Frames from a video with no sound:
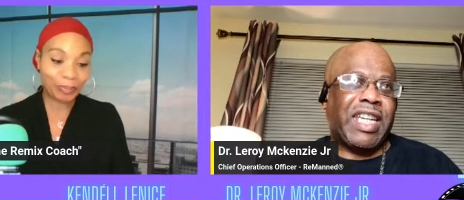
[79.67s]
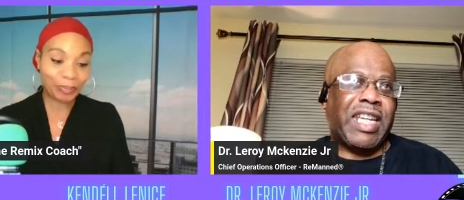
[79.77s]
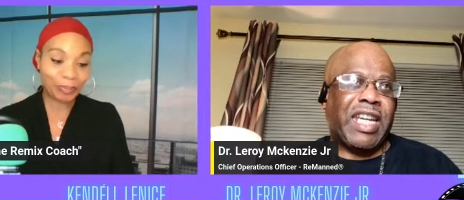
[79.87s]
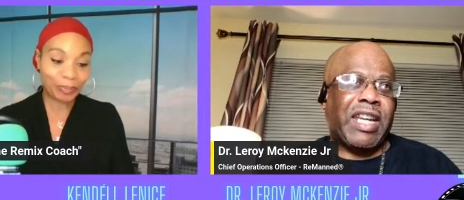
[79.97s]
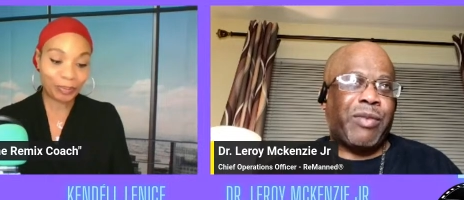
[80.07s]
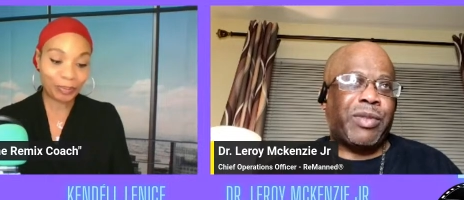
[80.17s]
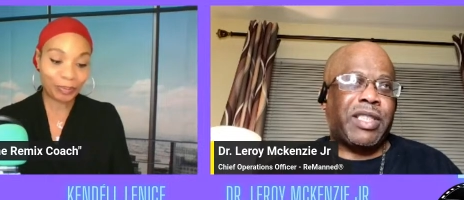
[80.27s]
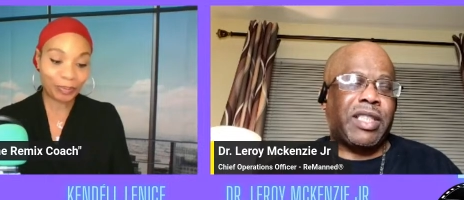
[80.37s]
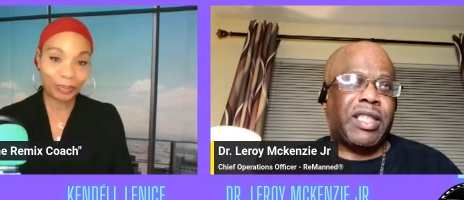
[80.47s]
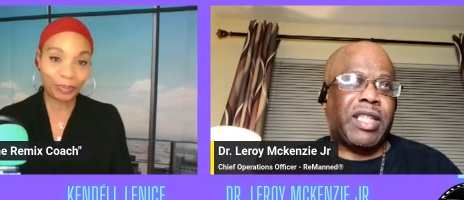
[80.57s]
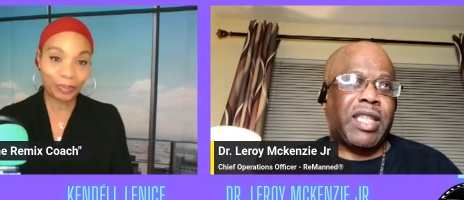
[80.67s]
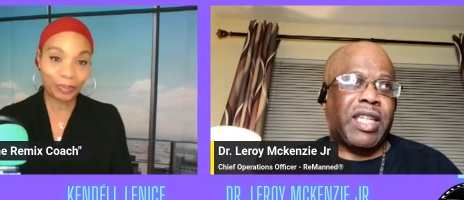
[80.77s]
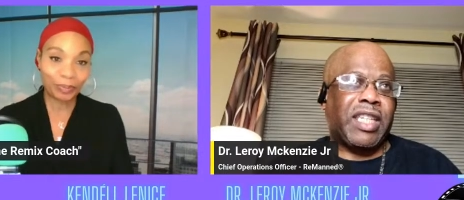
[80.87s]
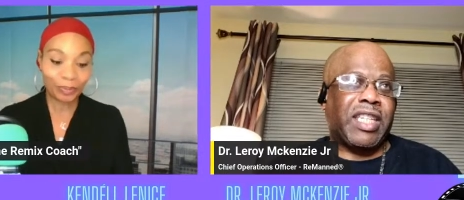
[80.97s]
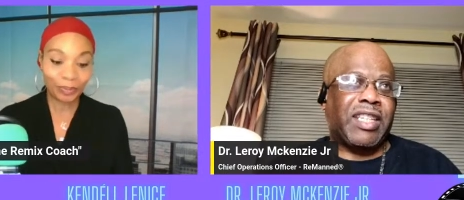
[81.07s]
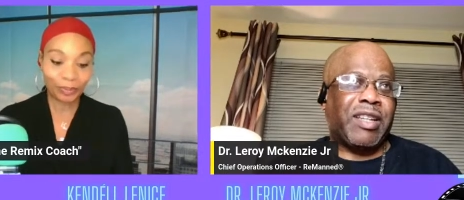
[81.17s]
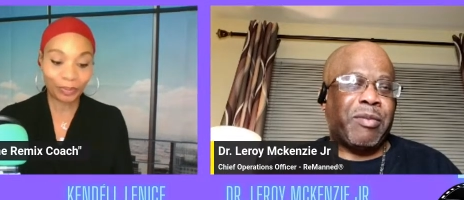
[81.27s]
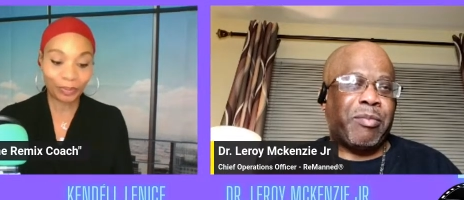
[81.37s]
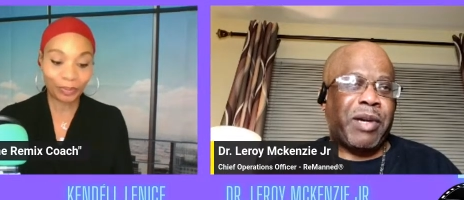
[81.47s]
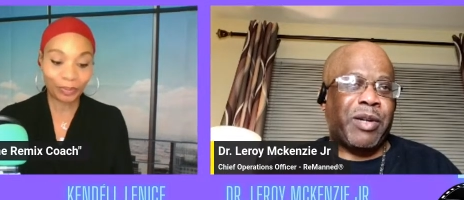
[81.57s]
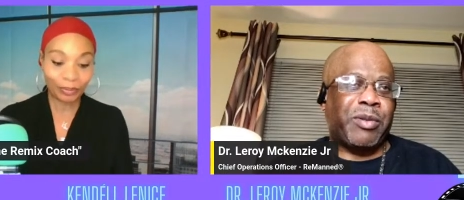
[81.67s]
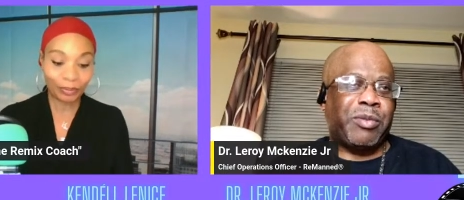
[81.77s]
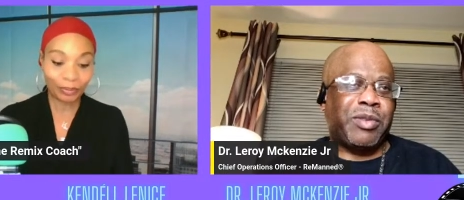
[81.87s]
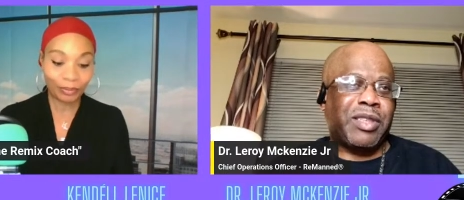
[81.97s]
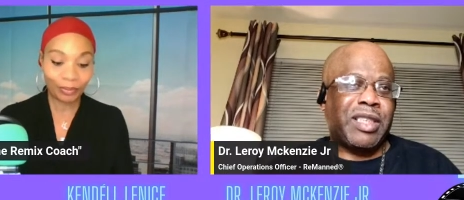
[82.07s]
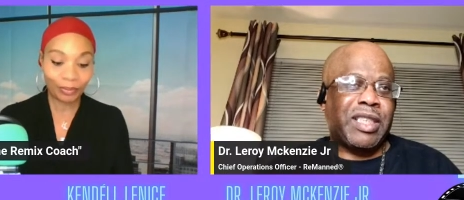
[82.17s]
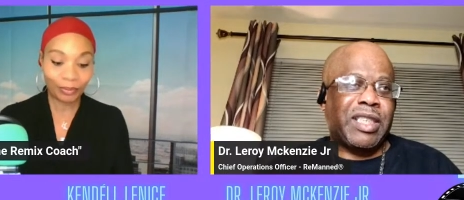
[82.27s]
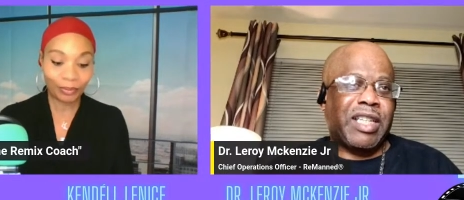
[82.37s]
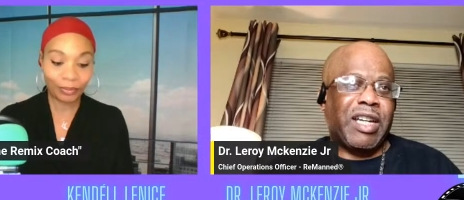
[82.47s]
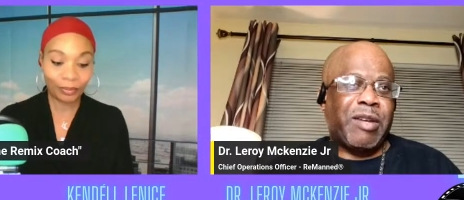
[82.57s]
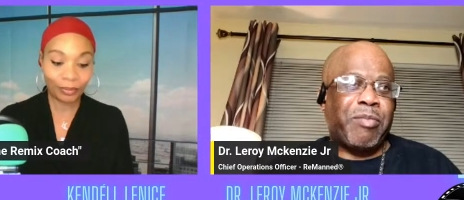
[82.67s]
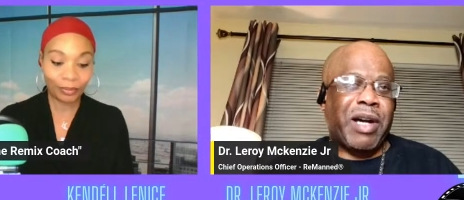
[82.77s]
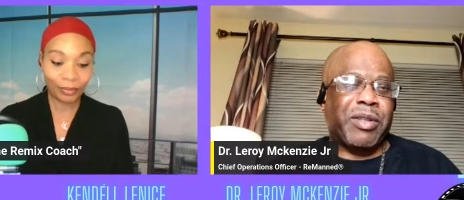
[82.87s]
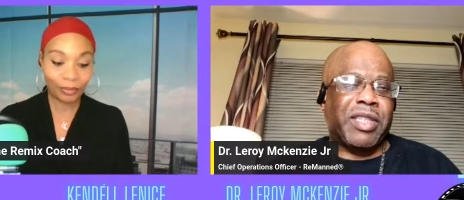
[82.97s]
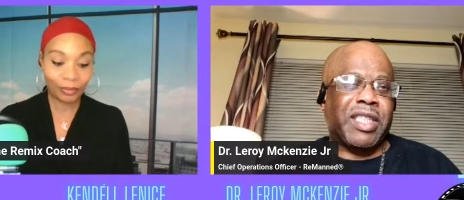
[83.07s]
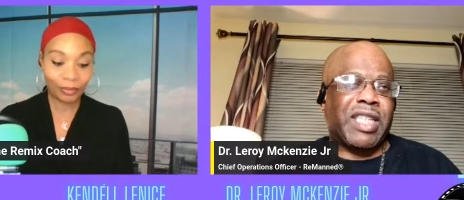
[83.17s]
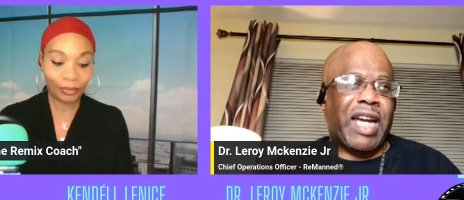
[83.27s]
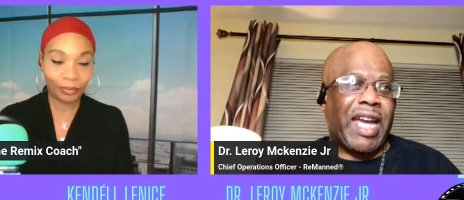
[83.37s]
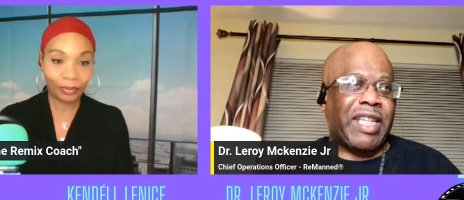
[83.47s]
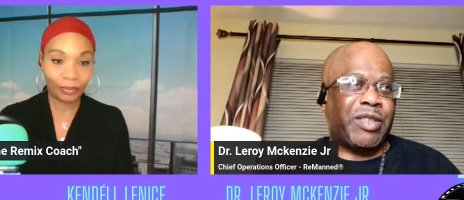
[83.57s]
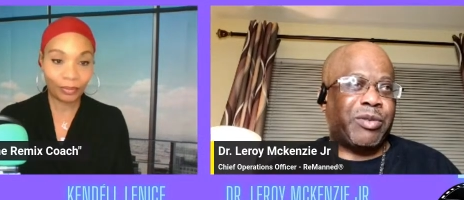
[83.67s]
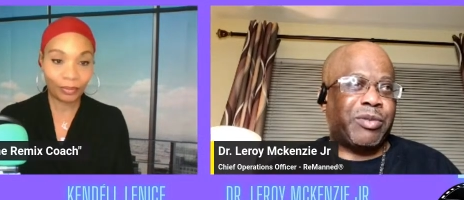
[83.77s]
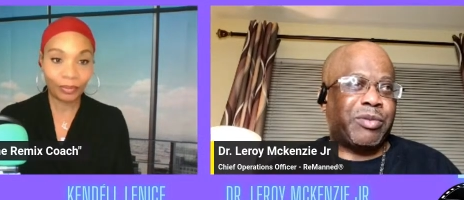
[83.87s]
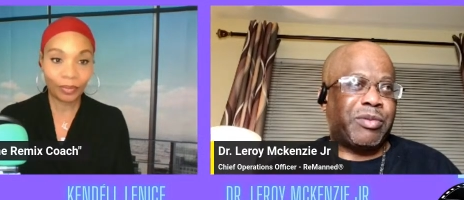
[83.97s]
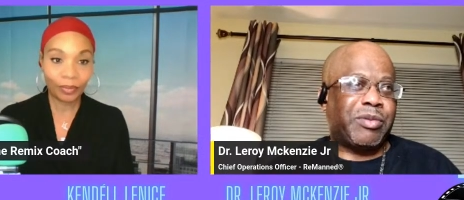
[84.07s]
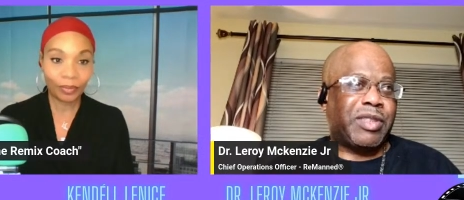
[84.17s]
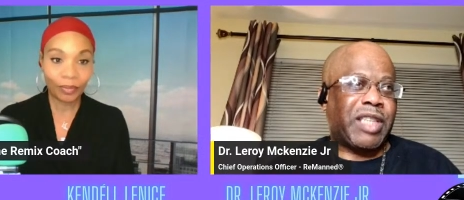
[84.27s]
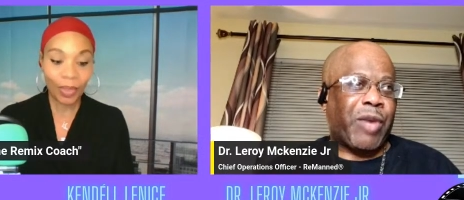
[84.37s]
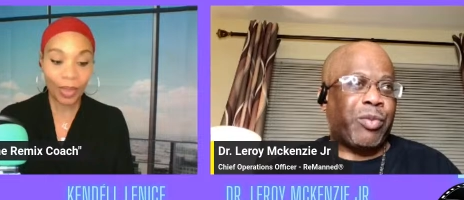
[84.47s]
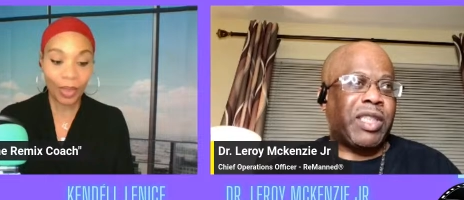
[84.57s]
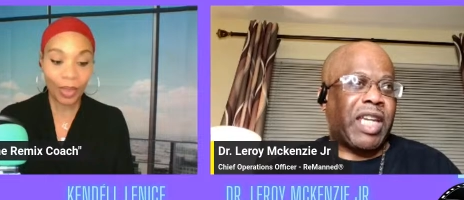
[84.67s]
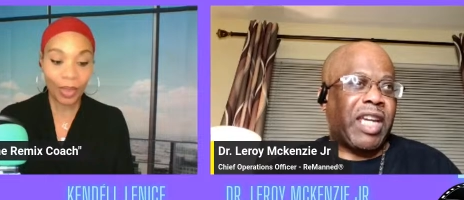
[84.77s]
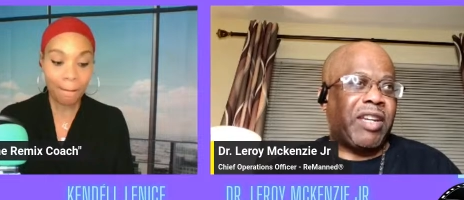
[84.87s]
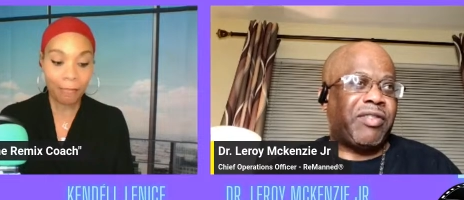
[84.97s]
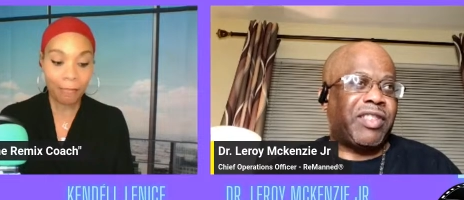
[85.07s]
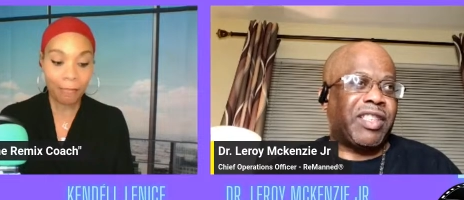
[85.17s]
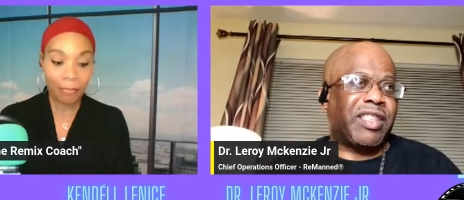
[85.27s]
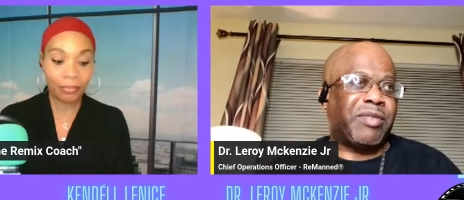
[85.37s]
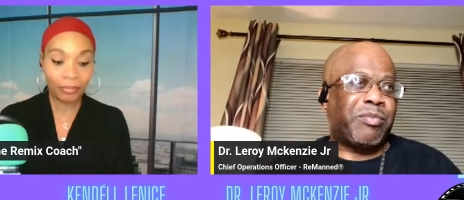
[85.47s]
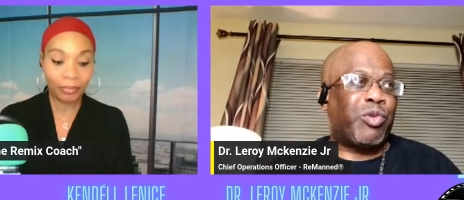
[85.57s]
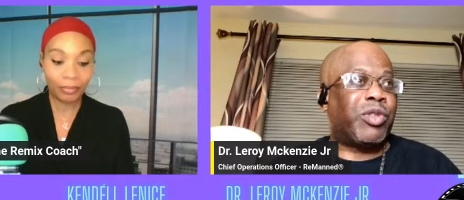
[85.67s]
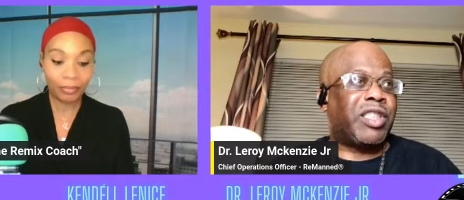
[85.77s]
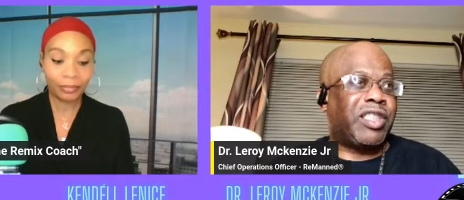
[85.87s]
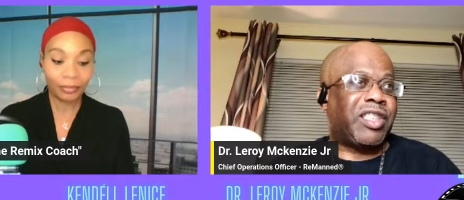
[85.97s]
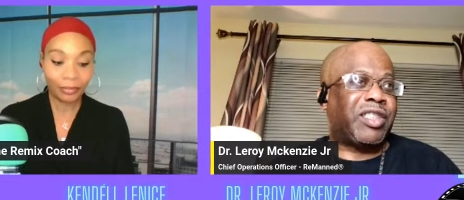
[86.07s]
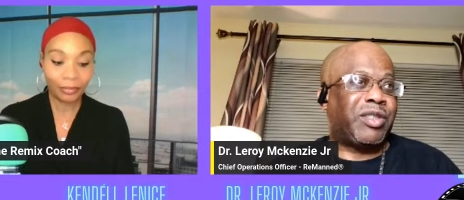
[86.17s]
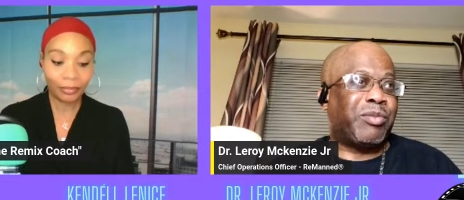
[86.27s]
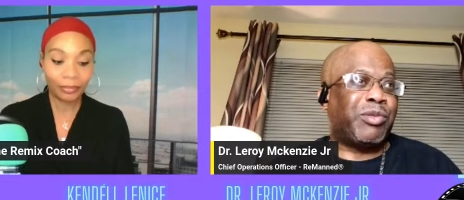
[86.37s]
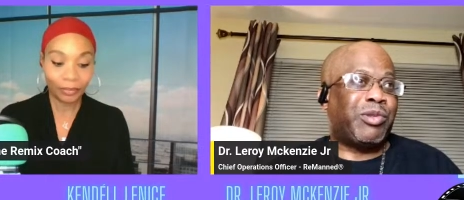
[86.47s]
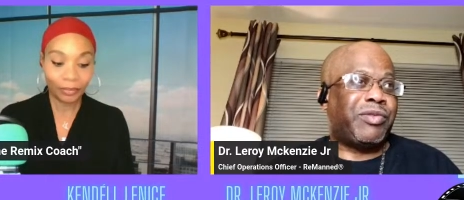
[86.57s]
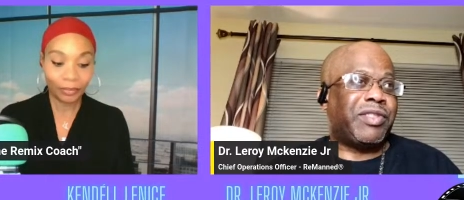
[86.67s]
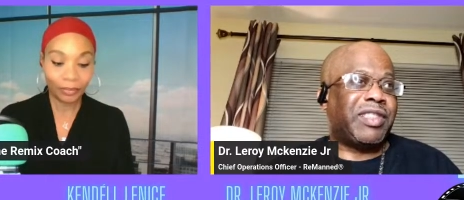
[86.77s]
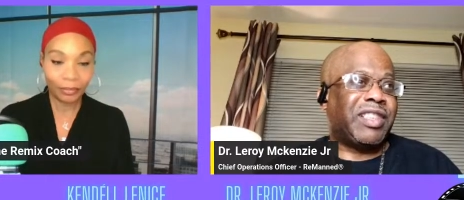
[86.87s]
Speaker 1: and and I was just thinking about about the title that we gave this more than just a movie.